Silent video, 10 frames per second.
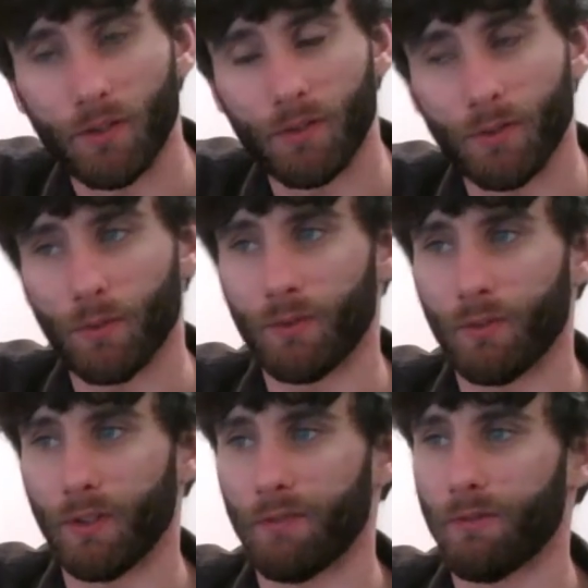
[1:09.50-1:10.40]
2,
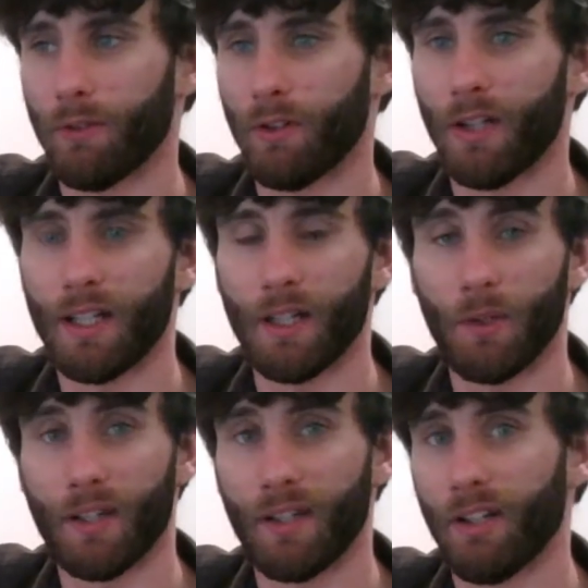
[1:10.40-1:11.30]
3, 4. Now
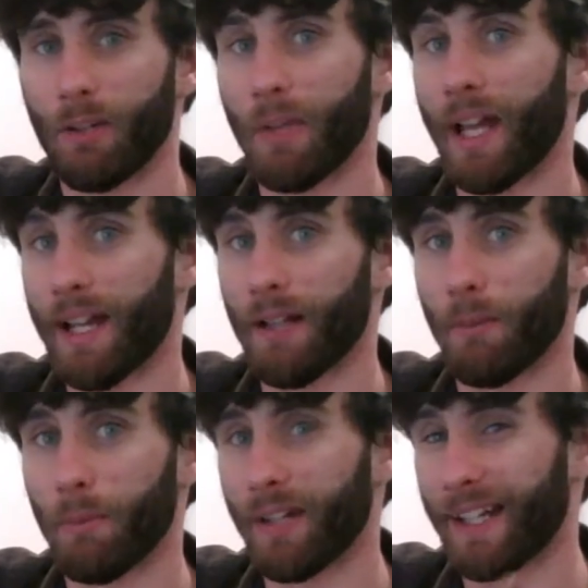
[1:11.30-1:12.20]
you can hear
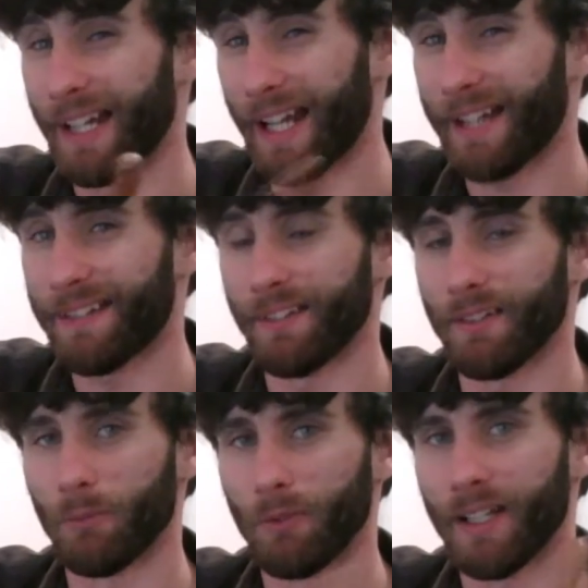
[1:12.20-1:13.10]
I'm putting an accent,
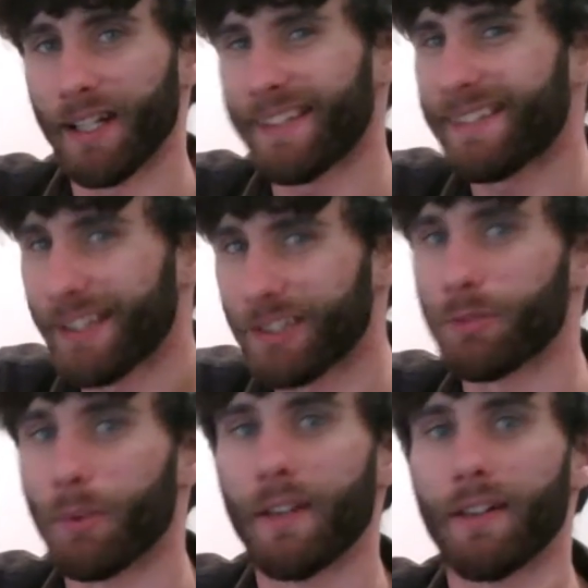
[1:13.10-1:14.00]
I'm really
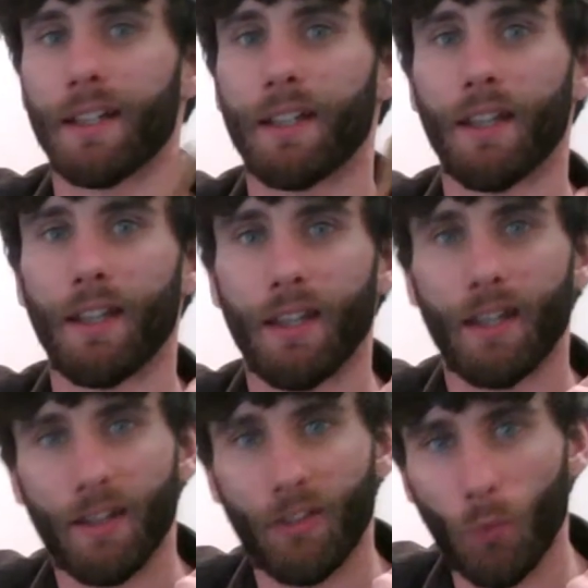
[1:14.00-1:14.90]
accentuating
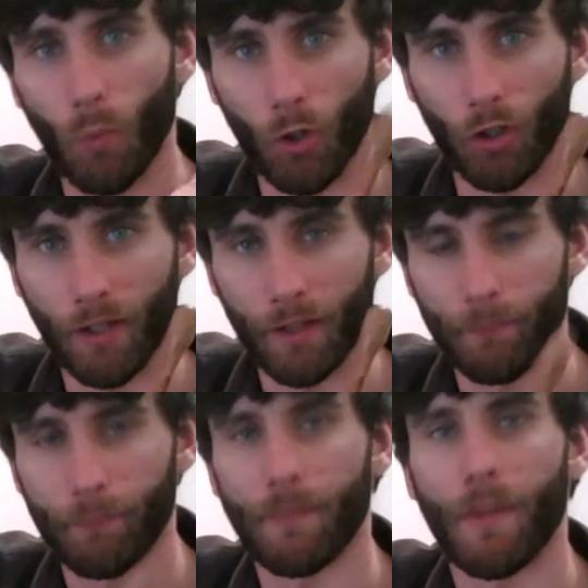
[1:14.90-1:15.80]
the 1.
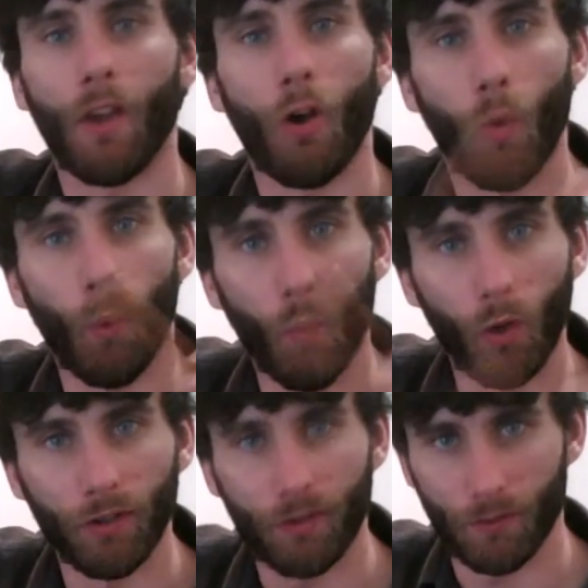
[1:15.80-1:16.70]

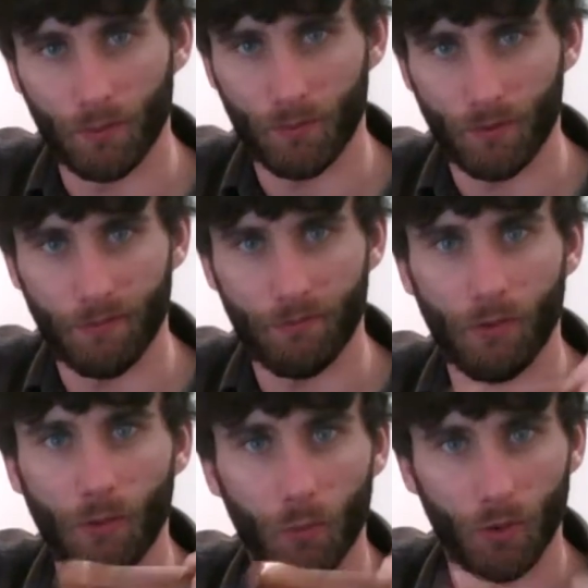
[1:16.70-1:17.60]
1, 2, 3,
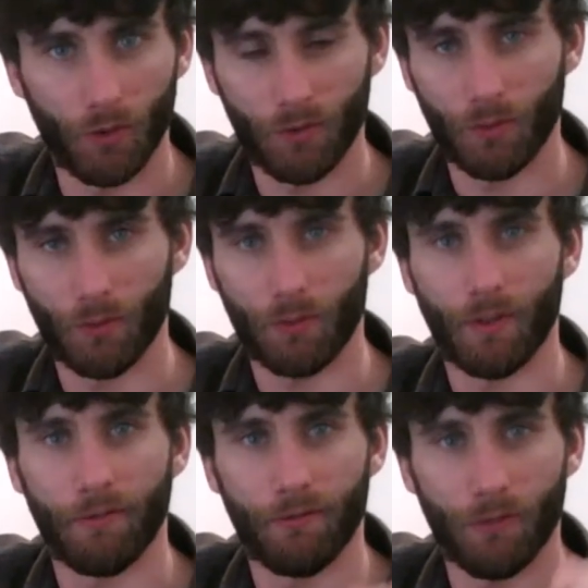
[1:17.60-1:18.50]
4, 1, 2, 3,
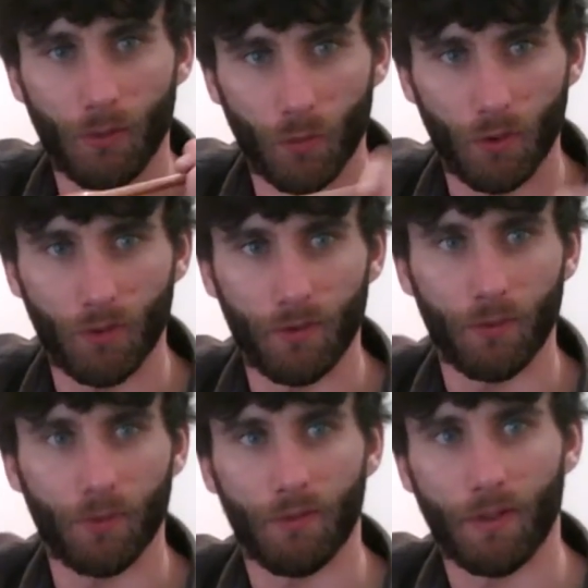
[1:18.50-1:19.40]
4, 1, 2,
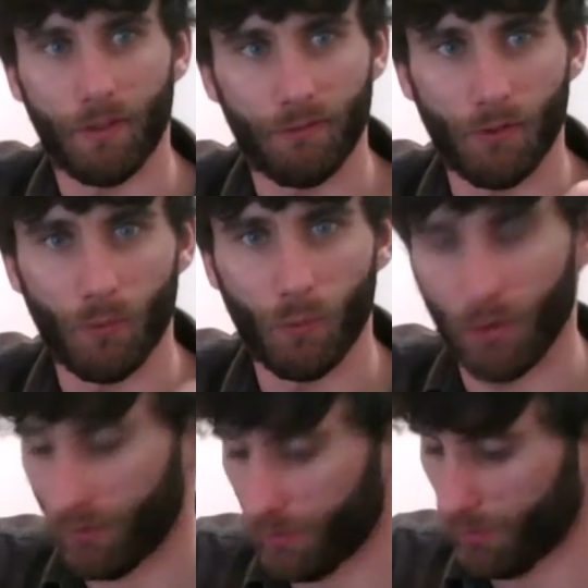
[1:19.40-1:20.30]
3, 4,
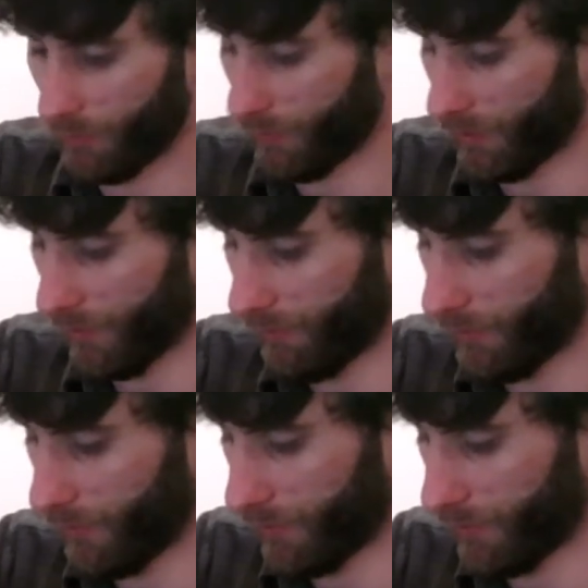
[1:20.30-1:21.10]
1, 2, 3, 4.